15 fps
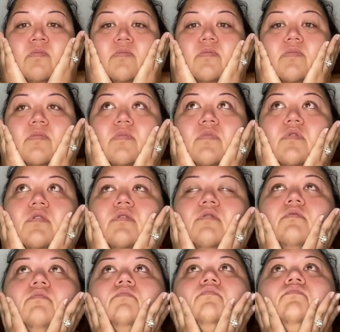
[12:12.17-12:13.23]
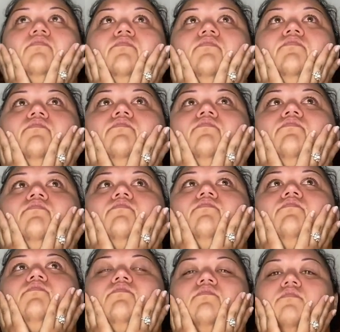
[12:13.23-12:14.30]

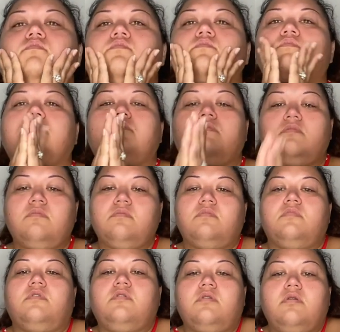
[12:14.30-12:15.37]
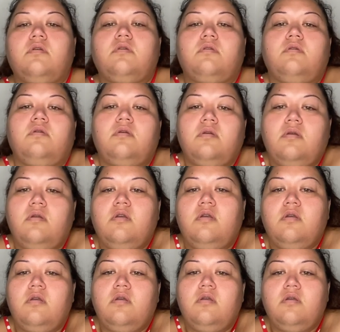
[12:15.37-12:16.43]

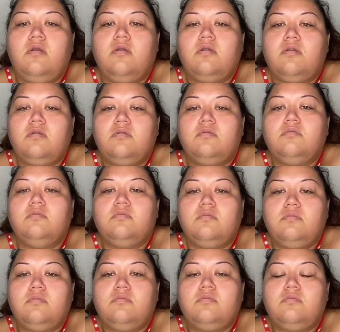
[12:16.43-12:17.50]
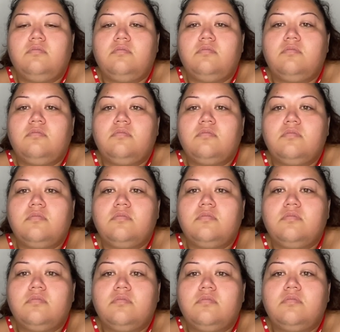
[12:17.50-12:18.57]

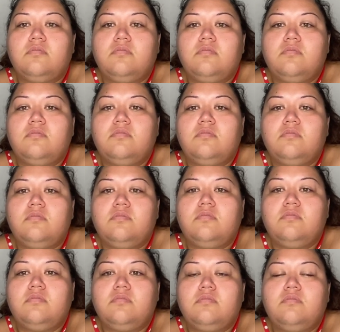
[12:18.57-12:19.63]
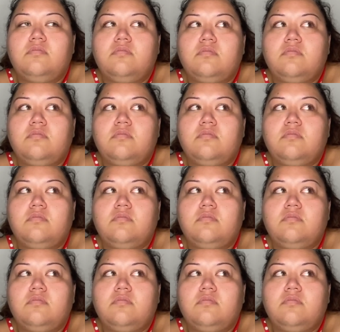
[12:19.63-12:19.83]
Nothing is said.